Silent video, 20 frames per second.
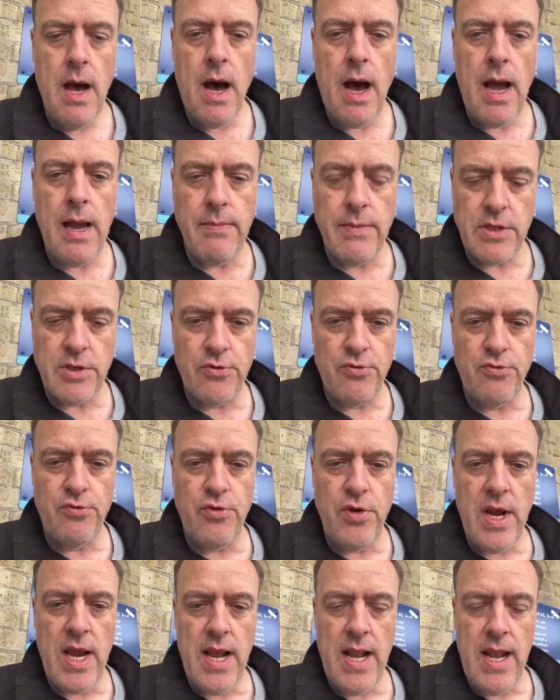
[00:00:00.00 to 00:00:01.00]
I was
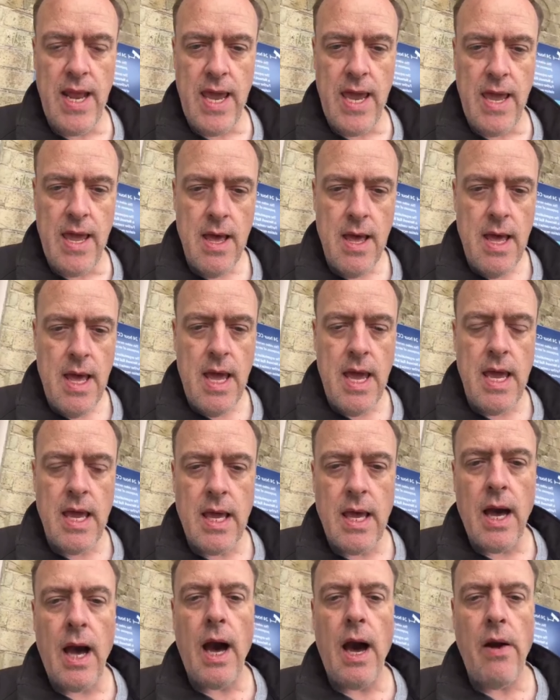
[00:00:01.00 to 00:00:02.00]
really
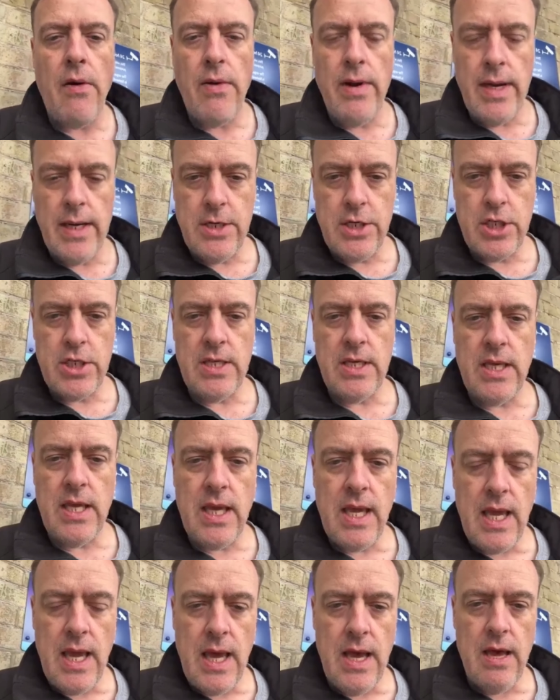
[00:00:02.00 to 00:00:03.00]
encouraged to
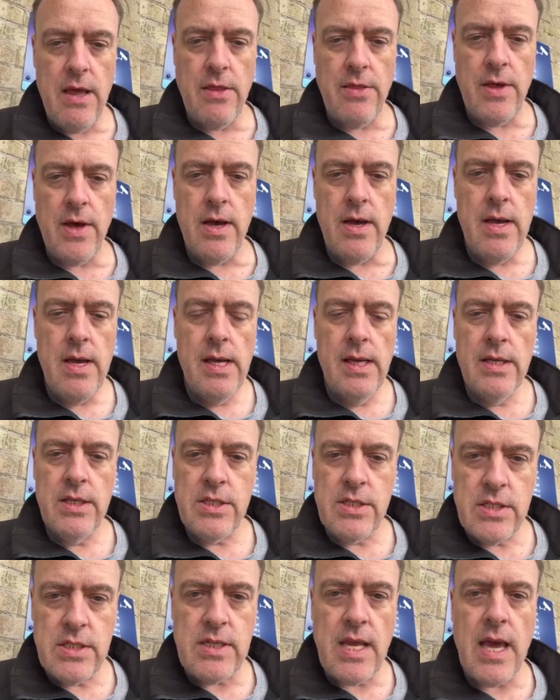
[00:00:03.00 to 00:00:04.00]
hear the
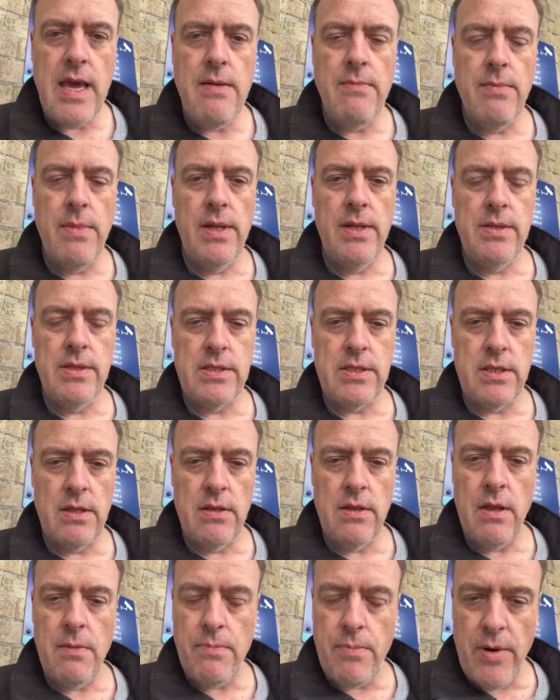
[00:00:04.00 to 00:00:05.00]
statements
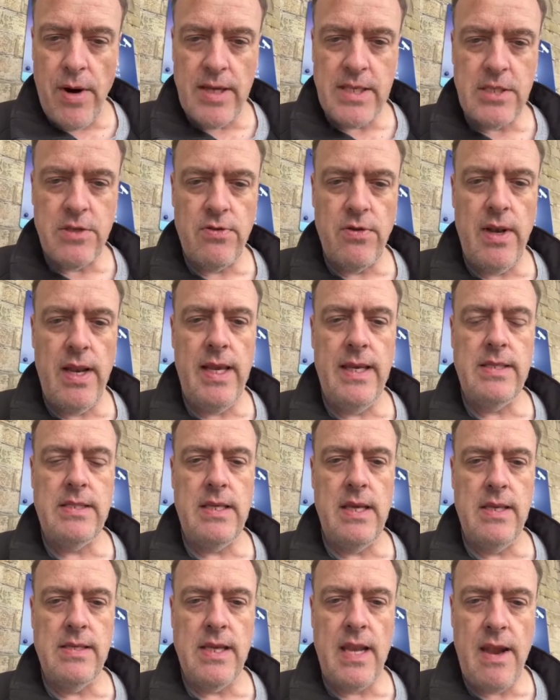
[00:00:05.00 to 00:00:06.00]
and the press
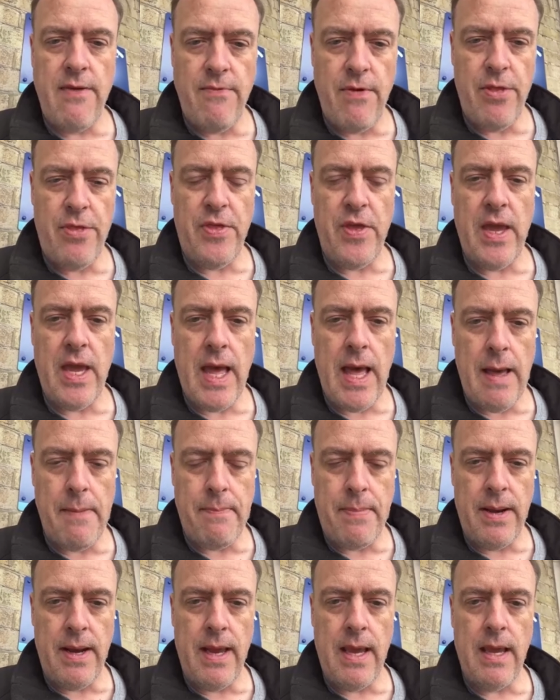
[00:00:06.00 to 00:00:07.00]
releases and everything
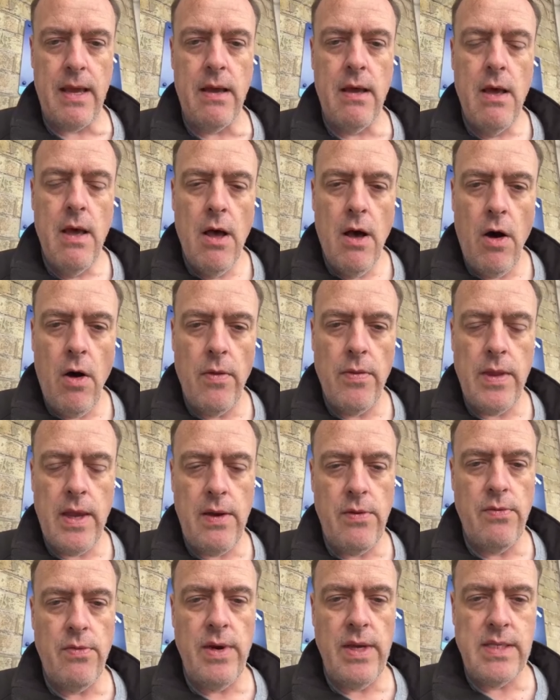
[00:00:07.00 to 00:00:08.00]
happening on
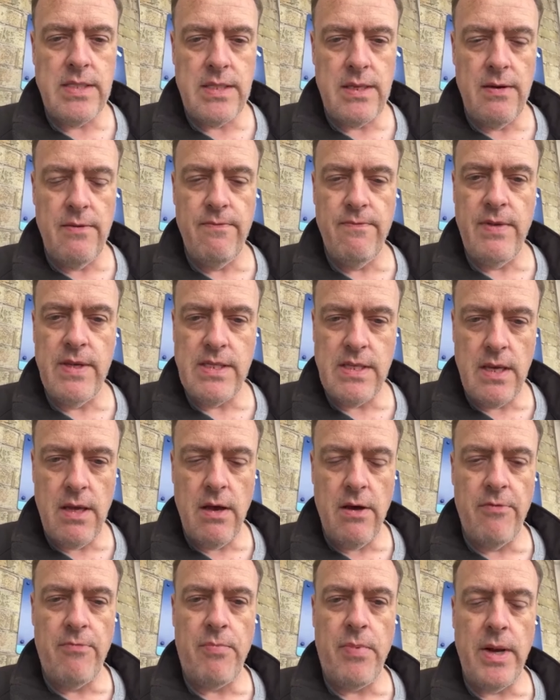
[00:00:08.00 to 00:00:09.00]
the recent visit
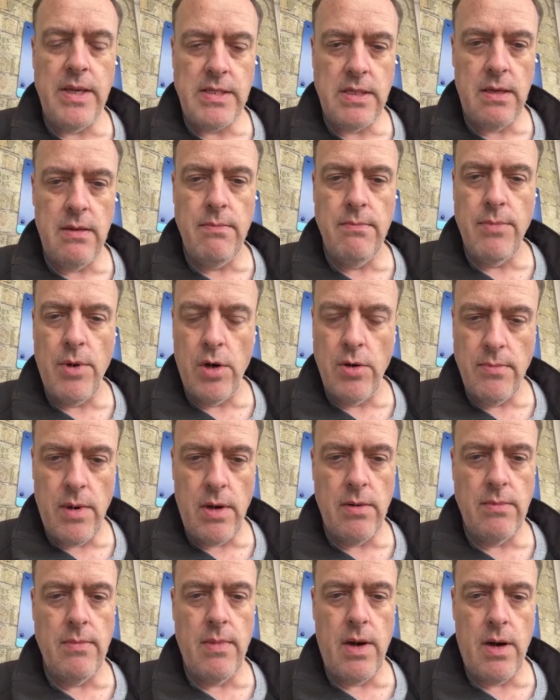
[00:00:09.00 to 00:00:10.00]
of President
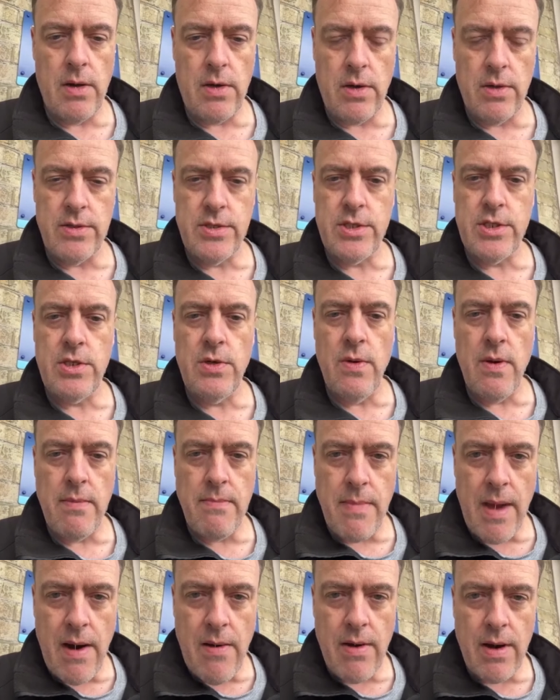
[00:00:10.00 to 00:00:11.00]
Bongbong Marcos to
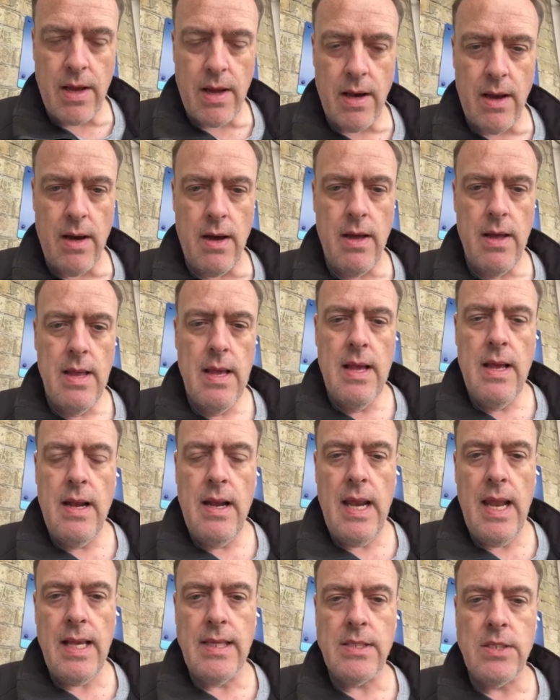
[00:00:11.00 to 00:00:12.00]
America.
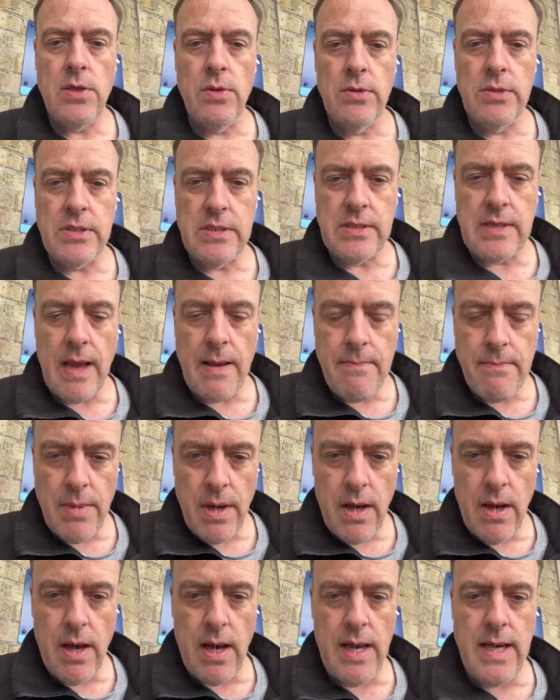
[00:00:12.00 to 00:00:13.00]
Let's all stand
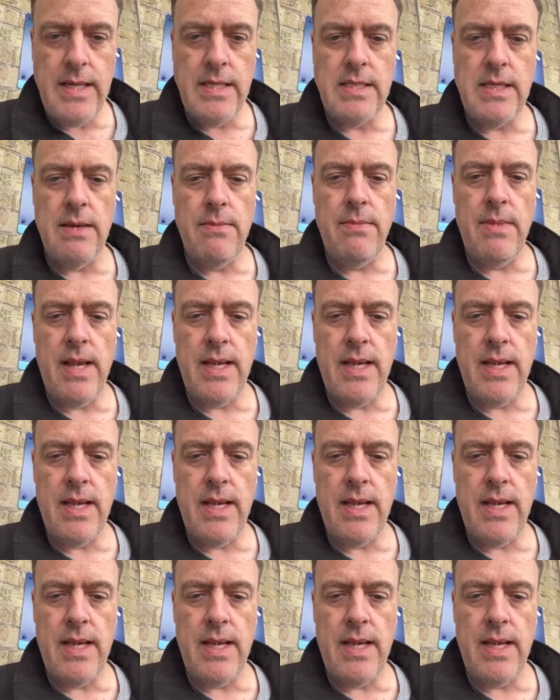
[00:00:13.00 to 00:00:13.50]
behind him.